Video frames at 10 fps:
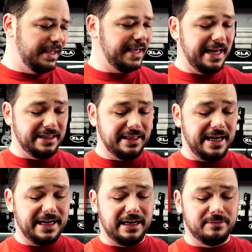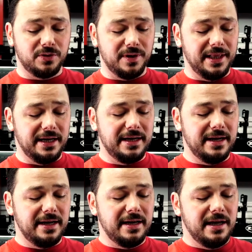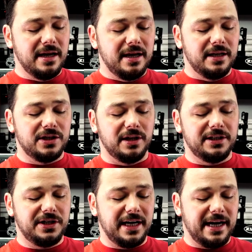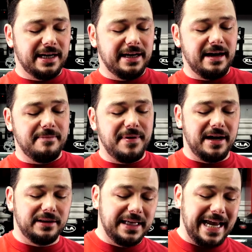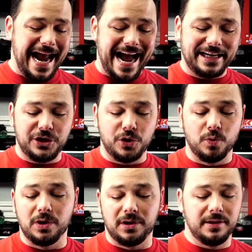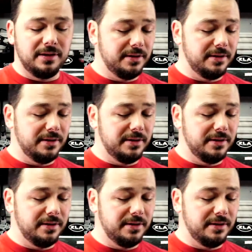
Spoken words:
case that comes with it. So let's talk about the actual